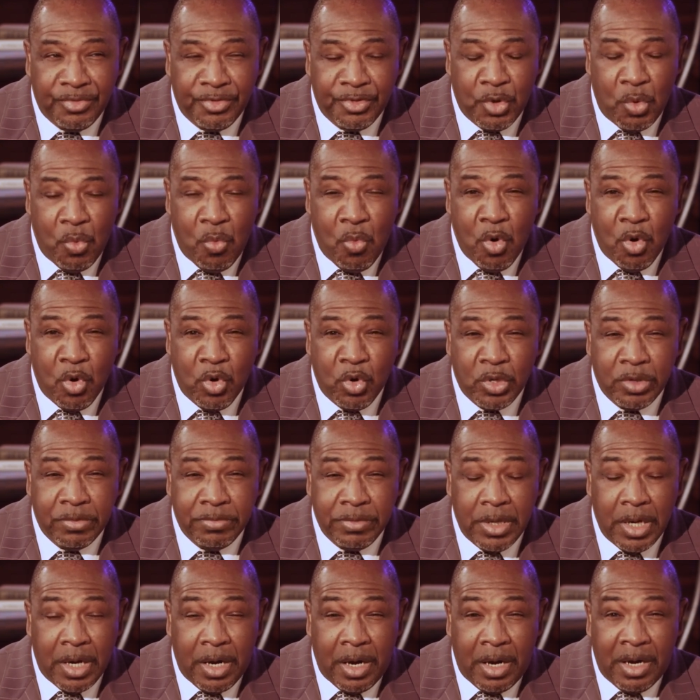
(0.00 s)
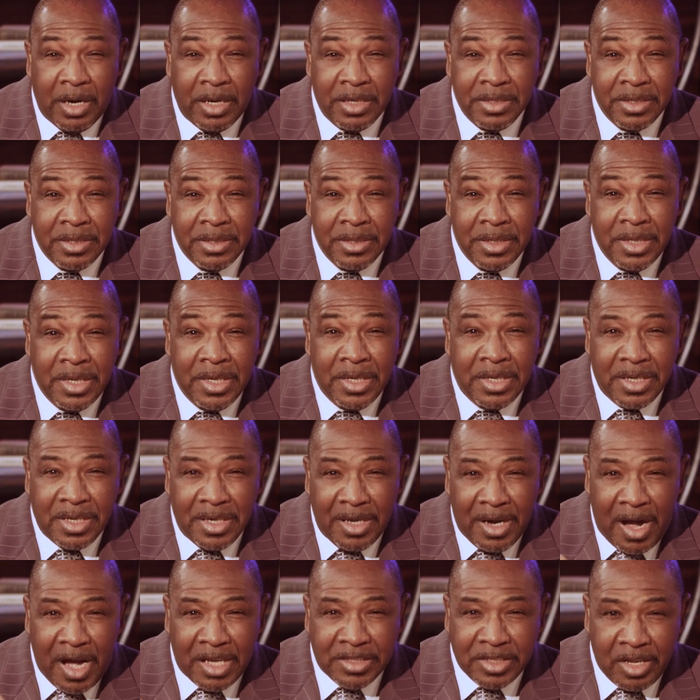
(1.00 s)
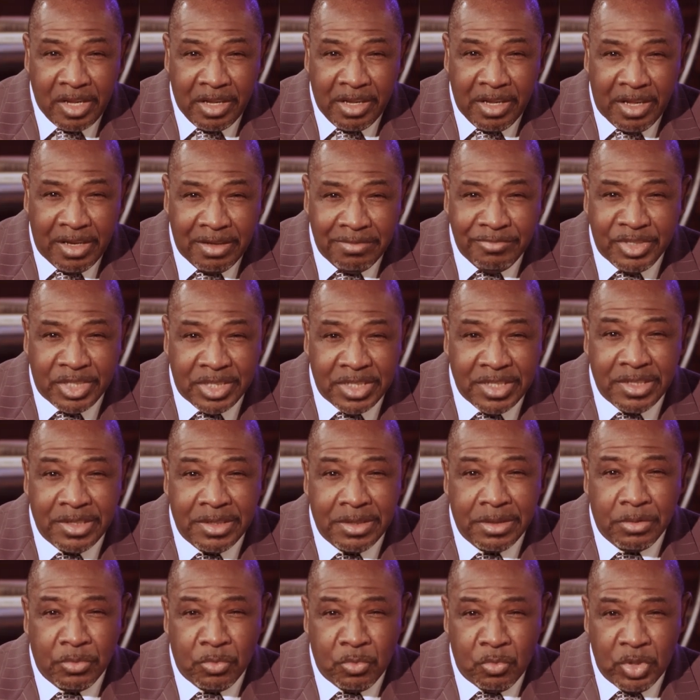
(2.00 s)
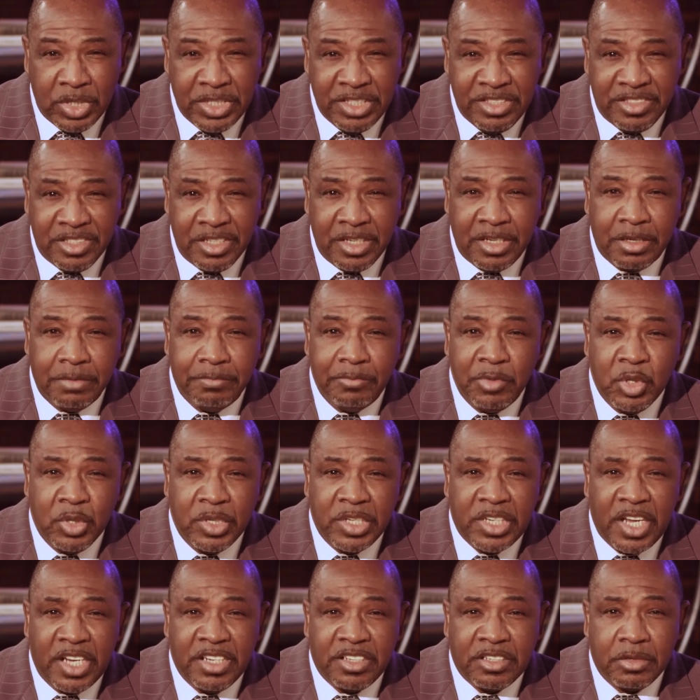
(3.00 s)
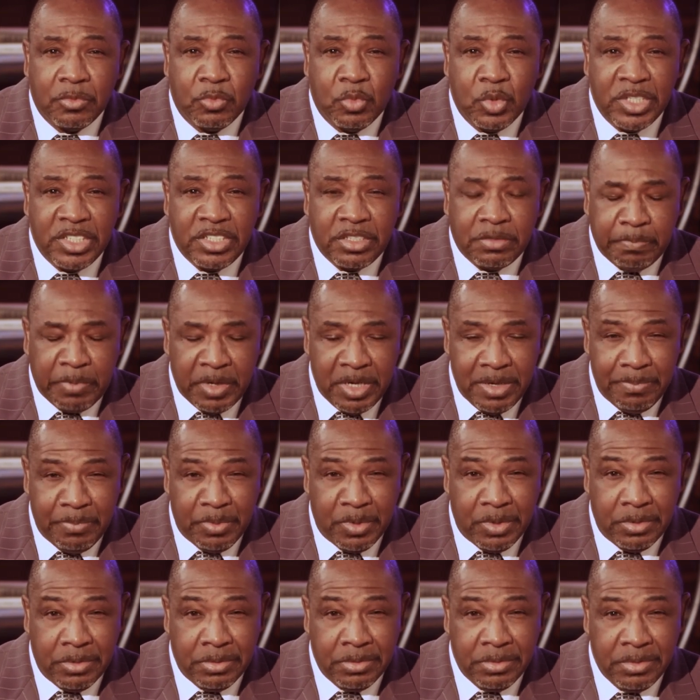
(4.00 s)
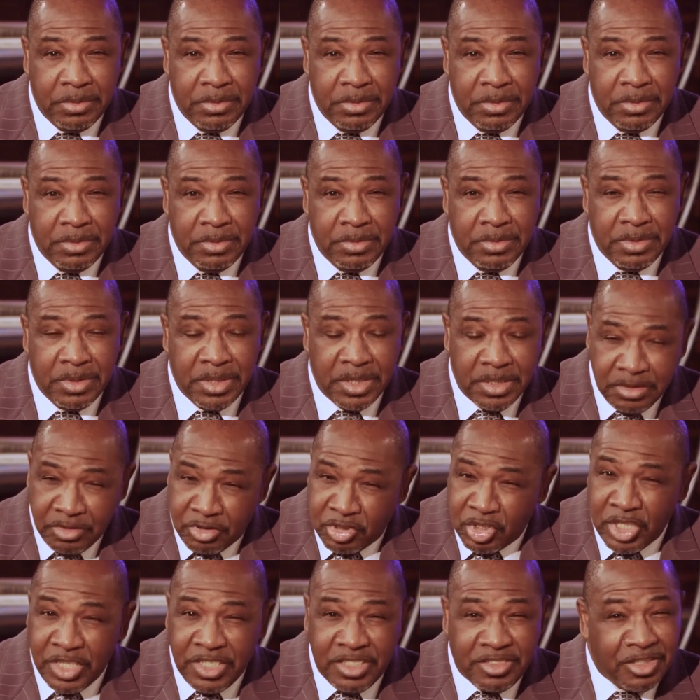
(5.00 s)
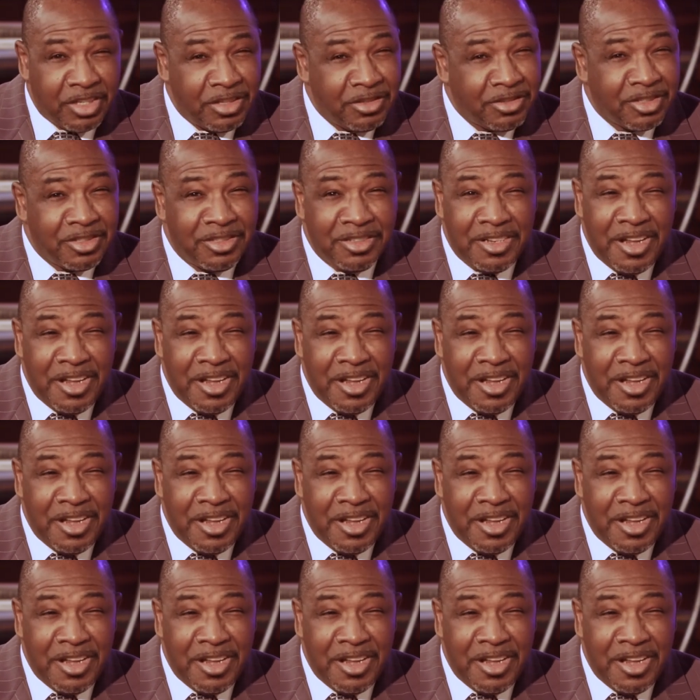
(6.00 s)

the Word of God. God loves it when He's in communication with His people. In Jesus'